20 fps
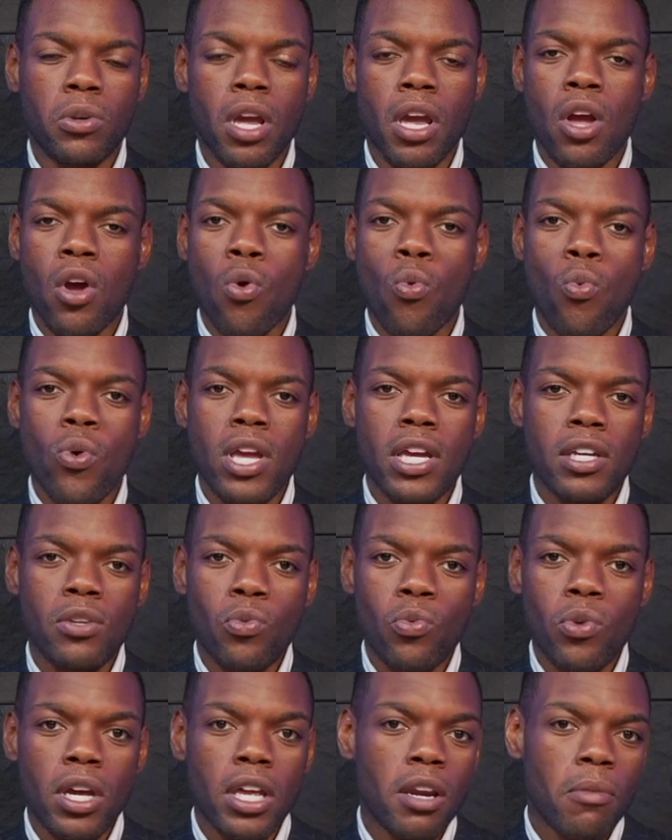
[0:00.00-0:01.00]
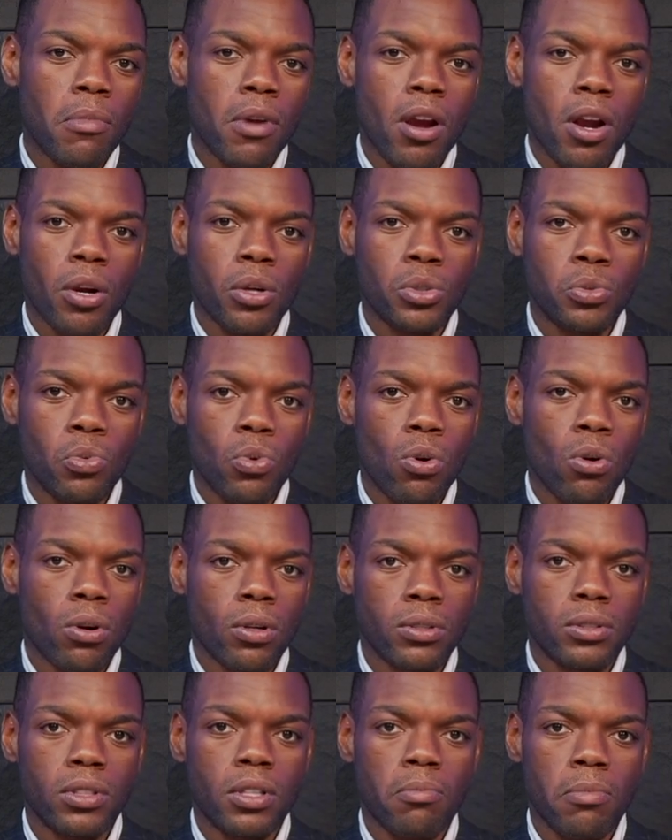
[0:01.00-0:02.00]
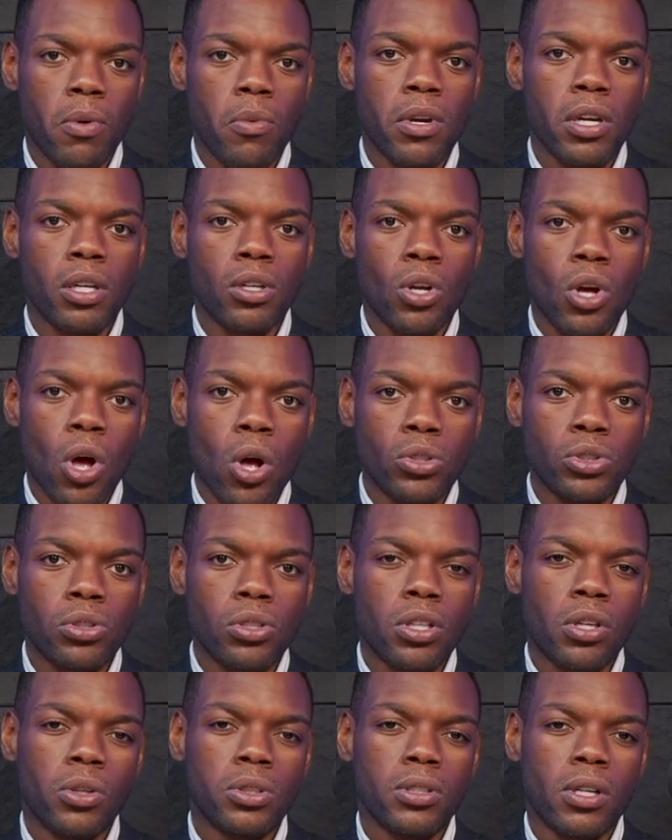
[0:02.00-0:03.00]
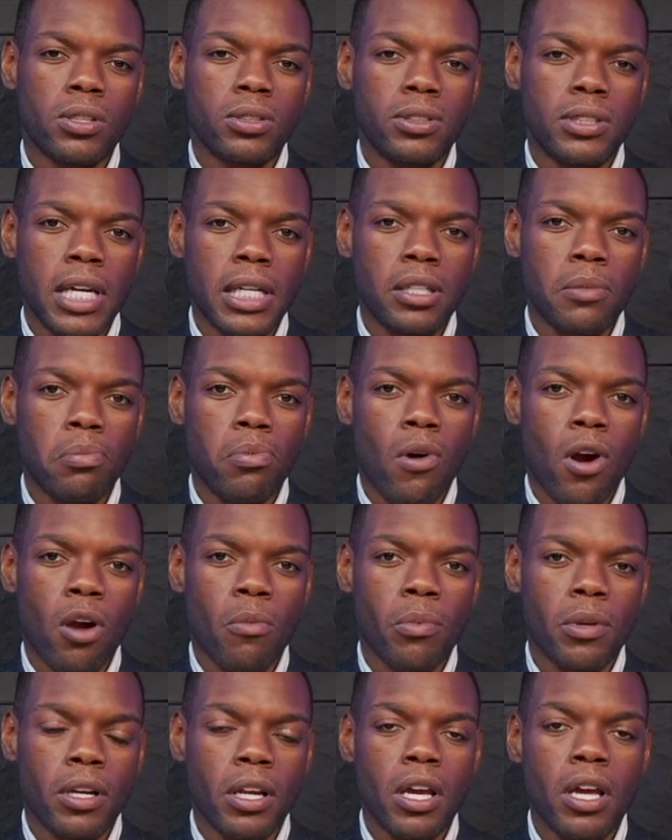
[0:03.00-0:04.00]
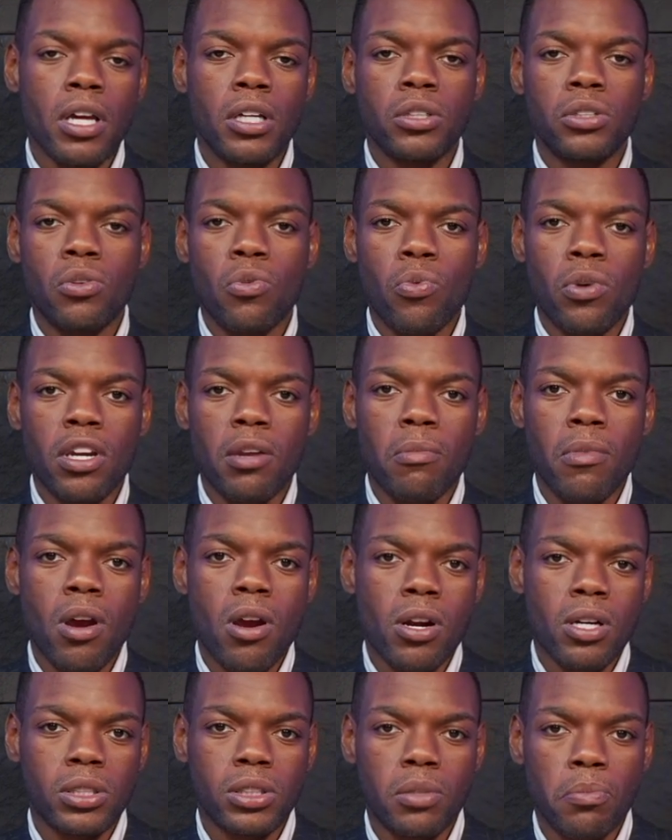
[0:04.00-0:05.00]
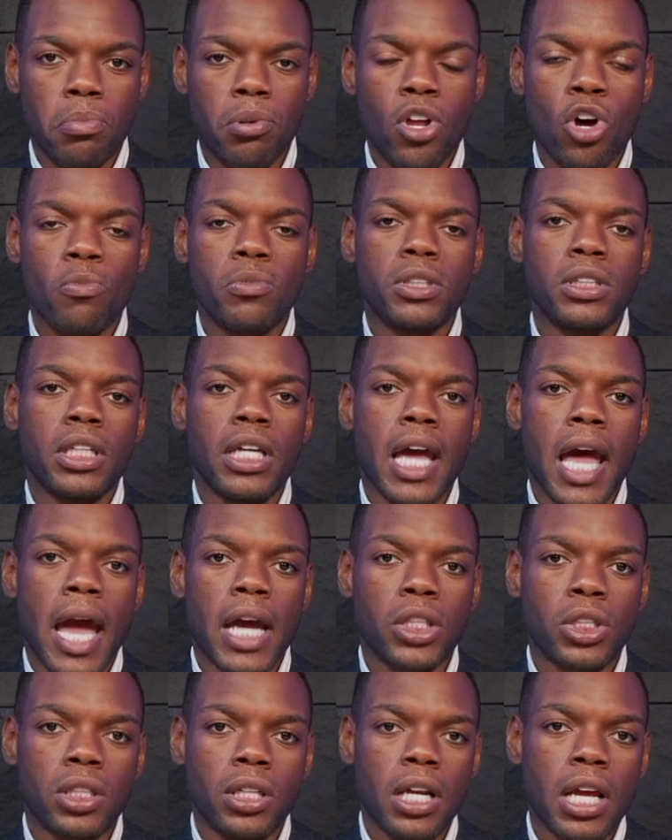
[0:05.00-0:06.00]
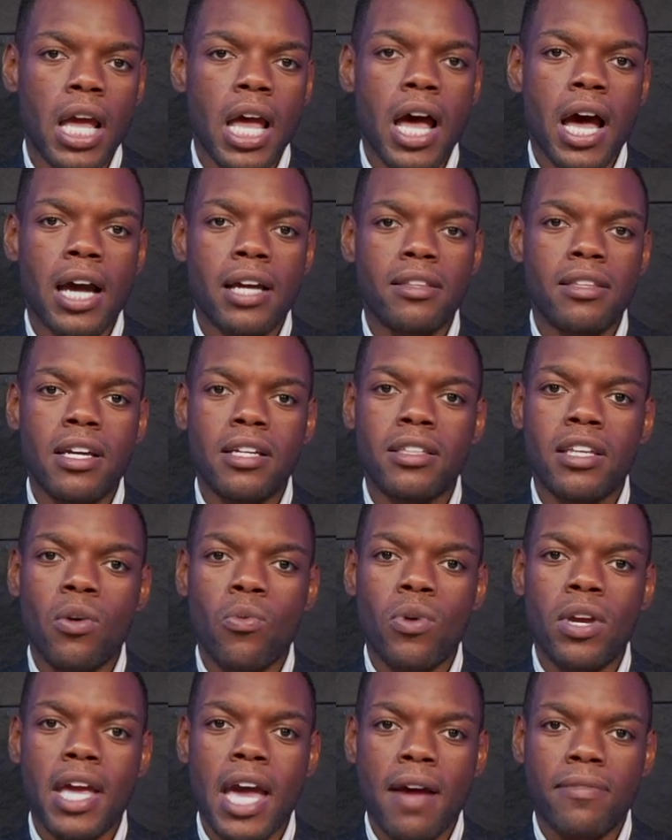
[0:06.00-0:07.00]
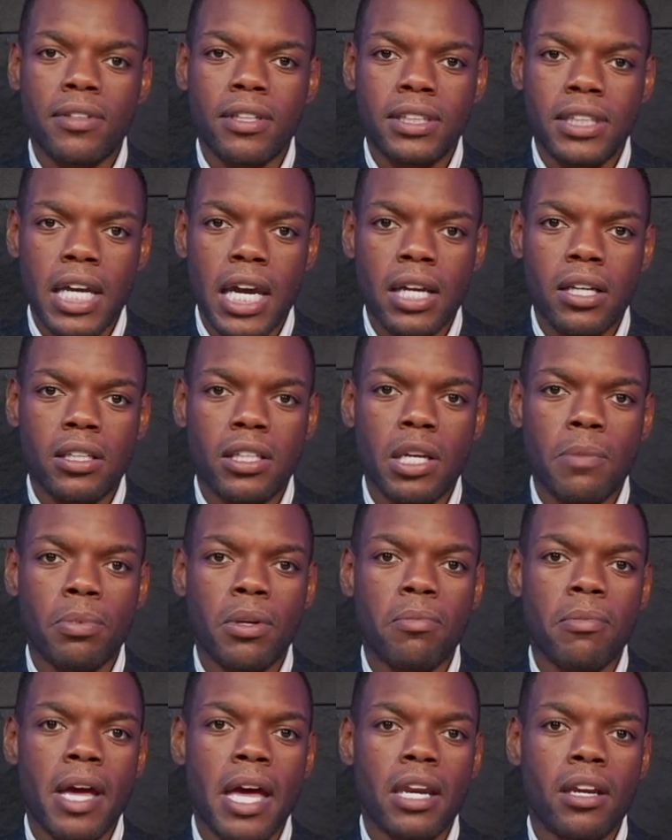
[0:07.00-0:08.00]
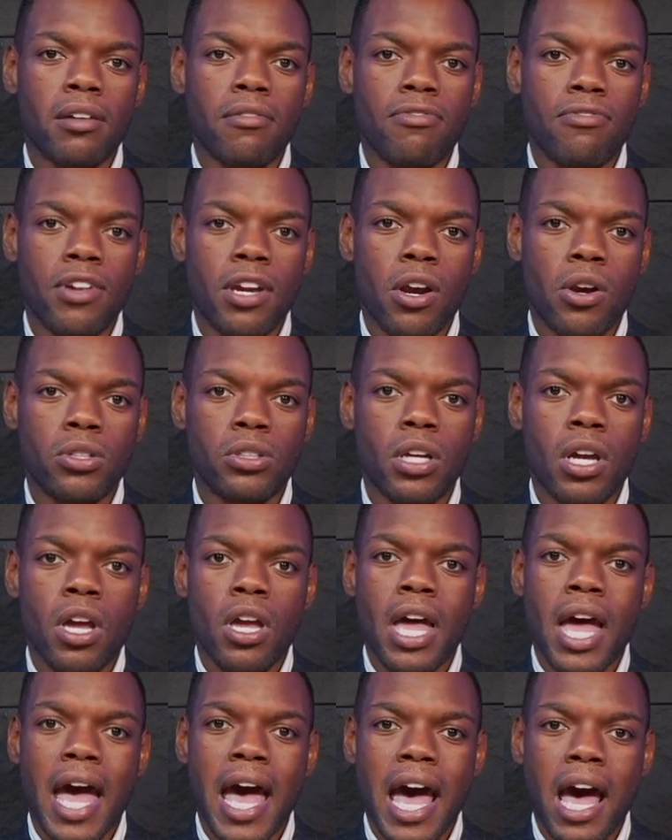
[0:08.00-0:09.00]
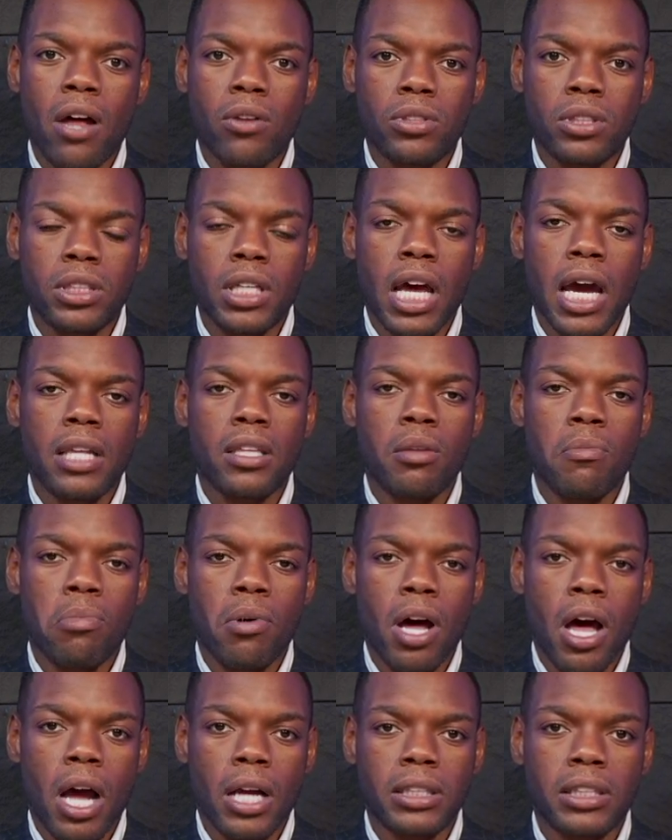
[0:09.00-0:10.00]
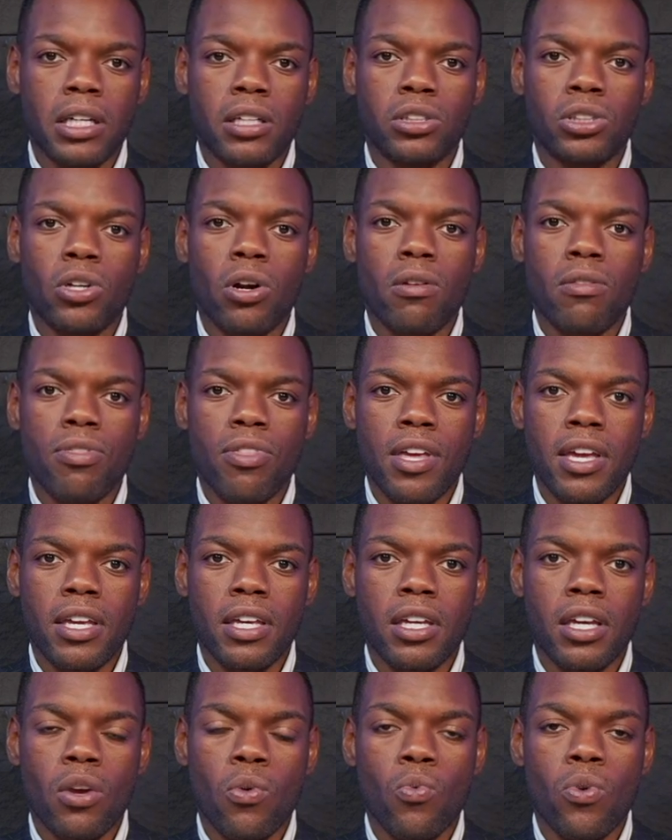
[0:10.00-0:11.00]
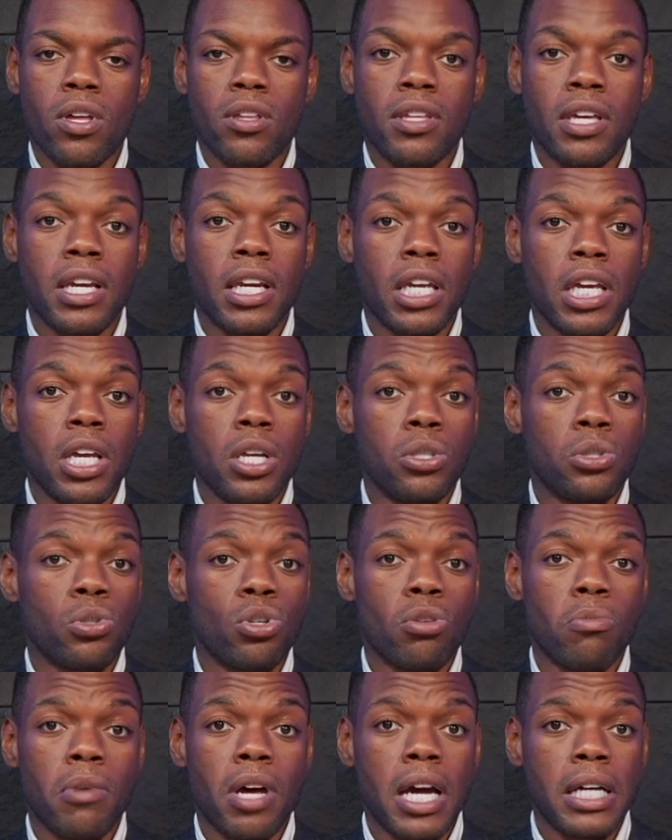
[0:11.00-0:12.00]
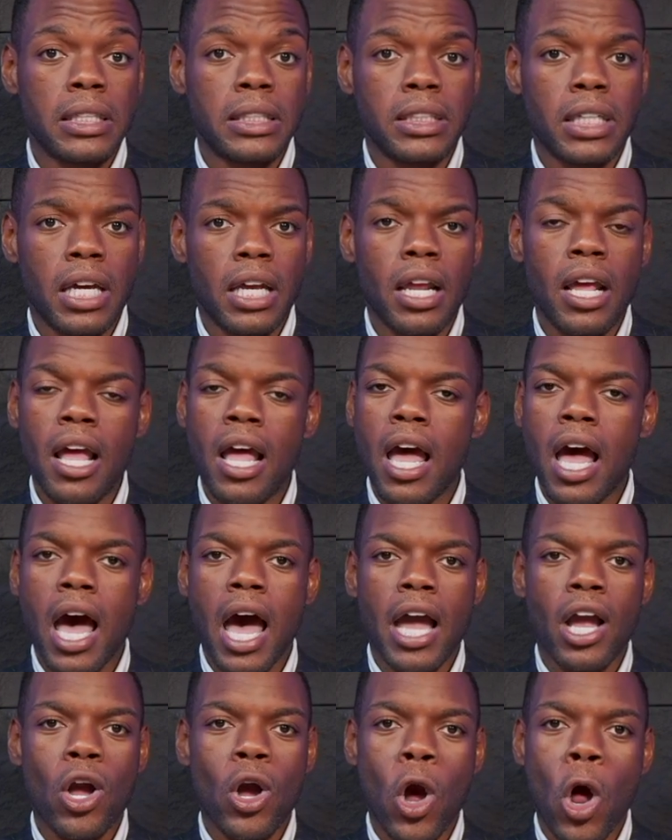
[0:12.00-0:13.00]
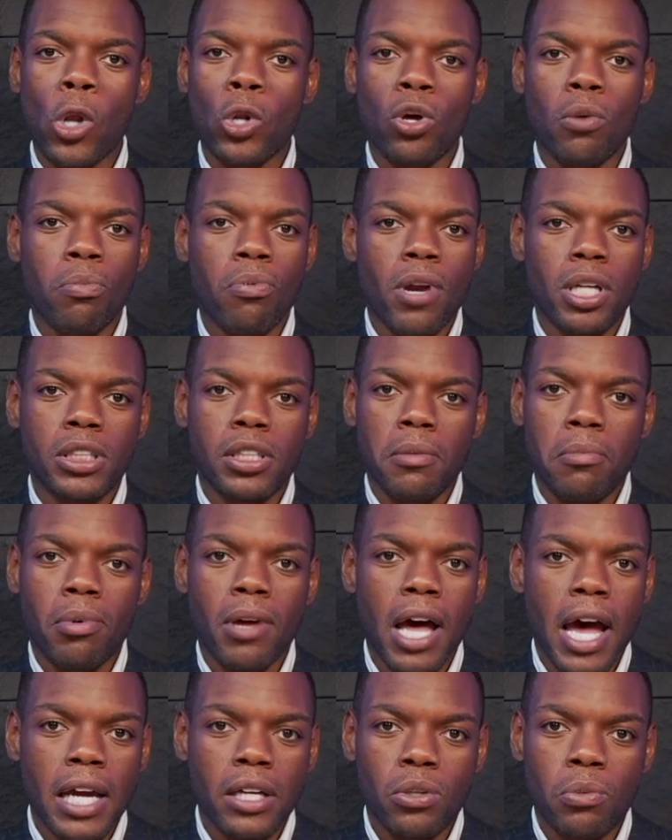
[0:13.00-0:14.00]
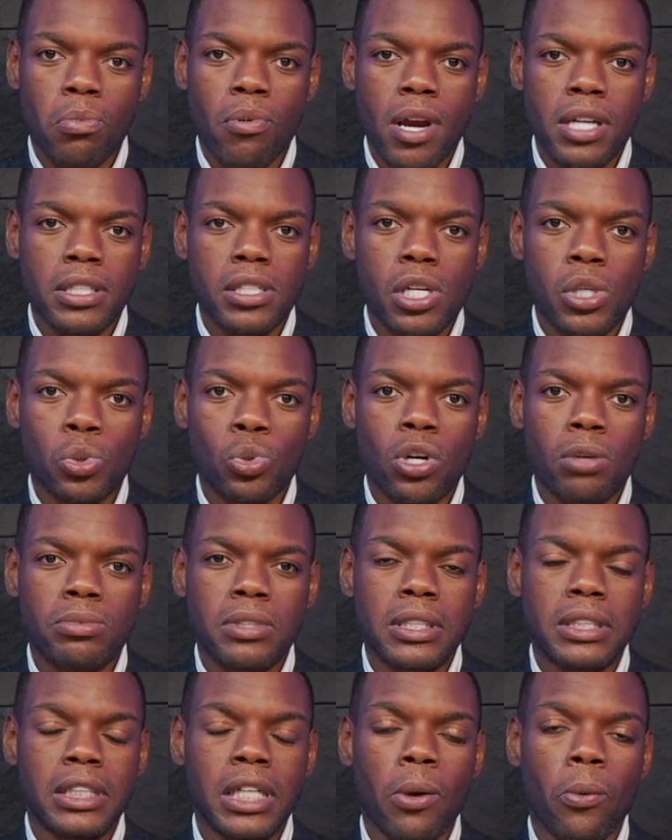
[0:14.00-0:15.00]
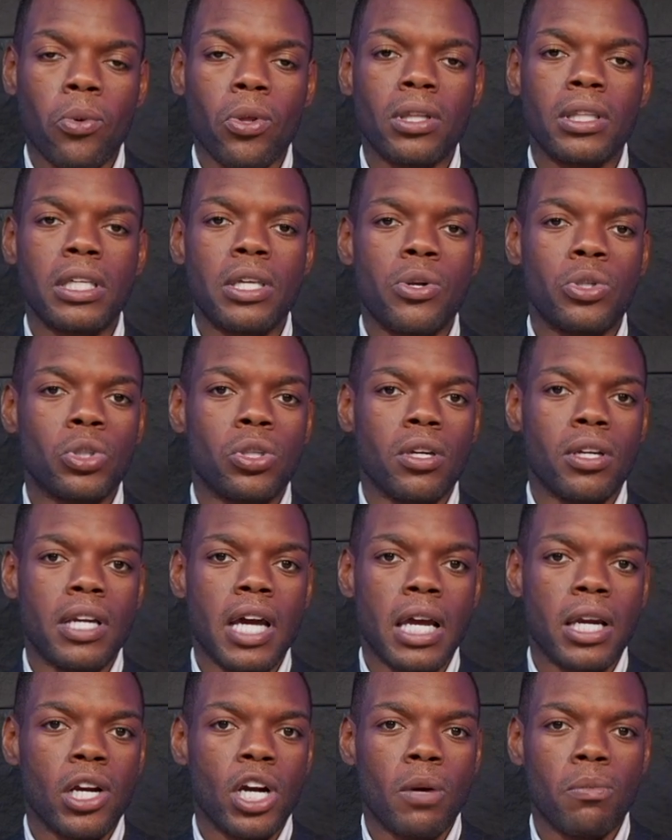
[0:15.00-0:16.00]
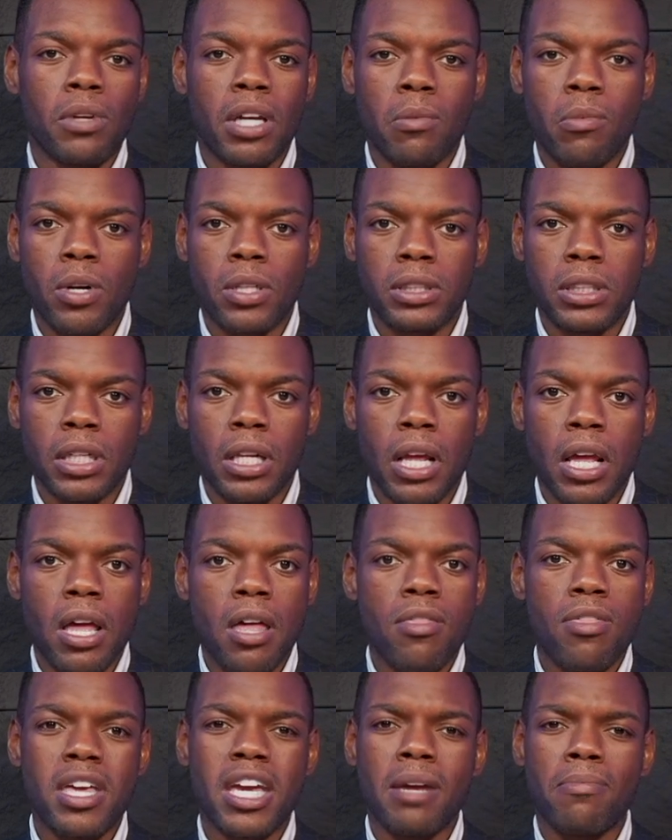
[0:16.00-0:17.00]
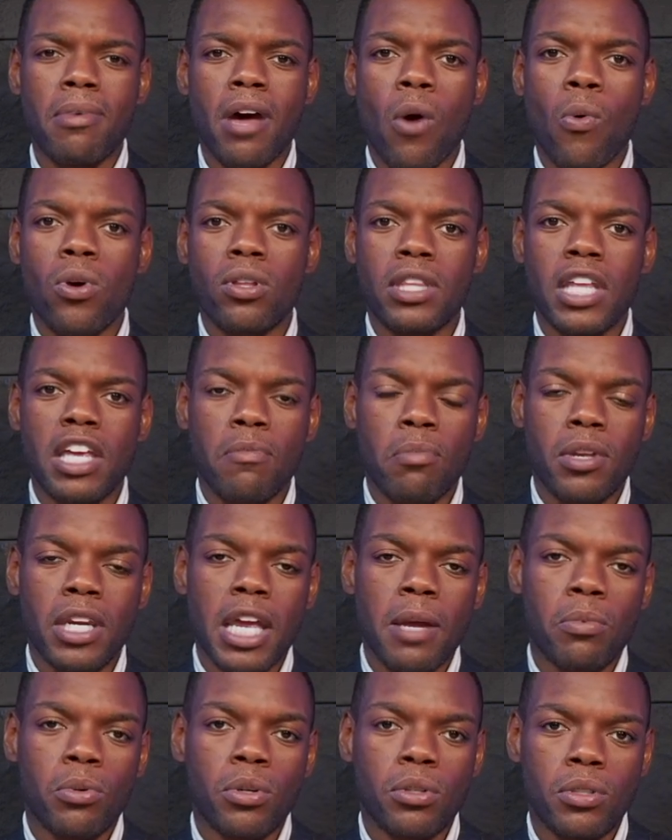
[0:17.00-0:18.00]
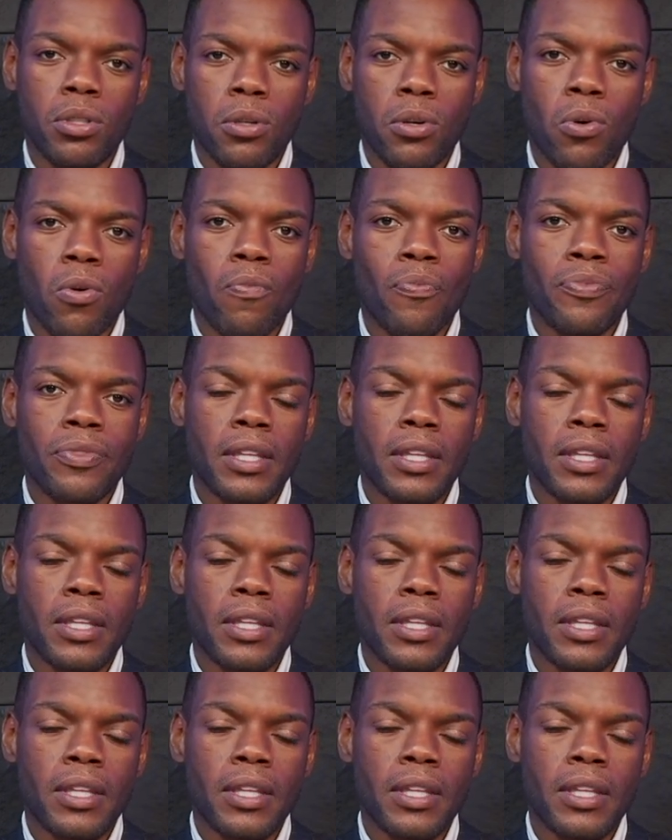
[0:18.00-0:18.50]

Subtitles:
and we can win America's wars, but we can also use our State Department to win America's diplomacy action. I think that we have to take diplomatic affairs outside the box and start thinking with an Eastern mindset. I call on President Biden or President Trump to sit with the leaders of the United Arab Emirates and think about what they've been able to do.